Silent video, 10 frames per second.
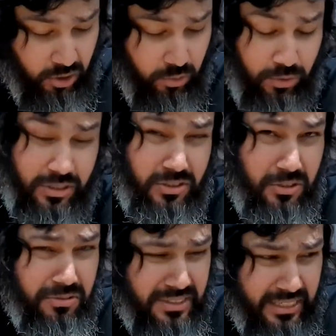which is
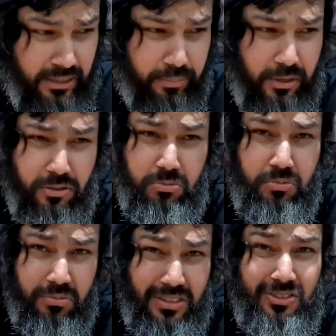so silly because
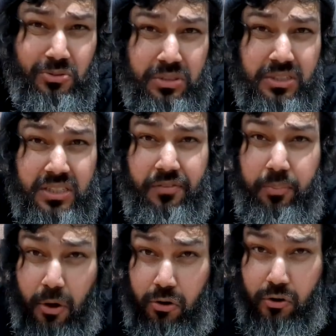Nintendo Switch does have a
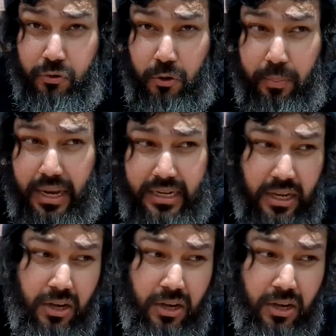Pro control pad,